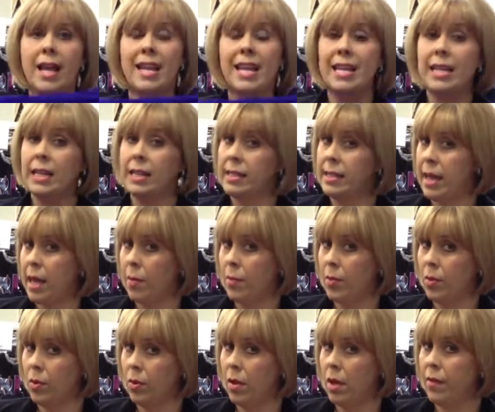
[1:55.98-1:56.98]
an
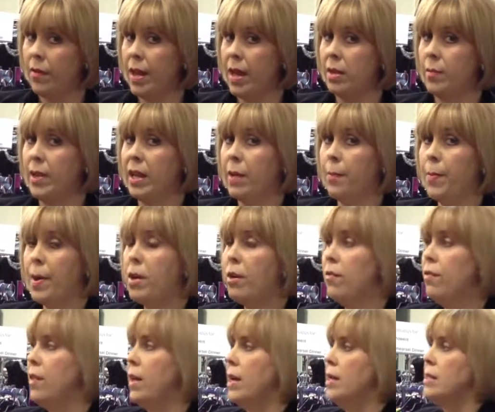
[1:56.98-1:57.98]
example of how to make a
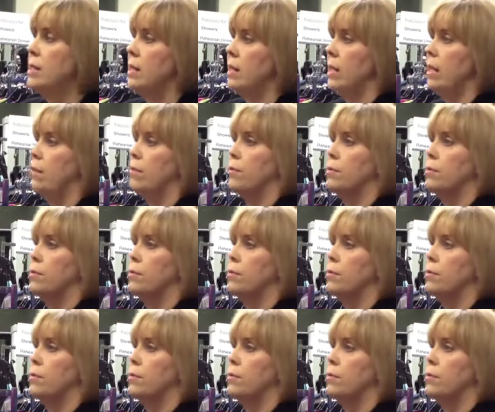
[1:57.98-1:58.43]
butterfly sleeve.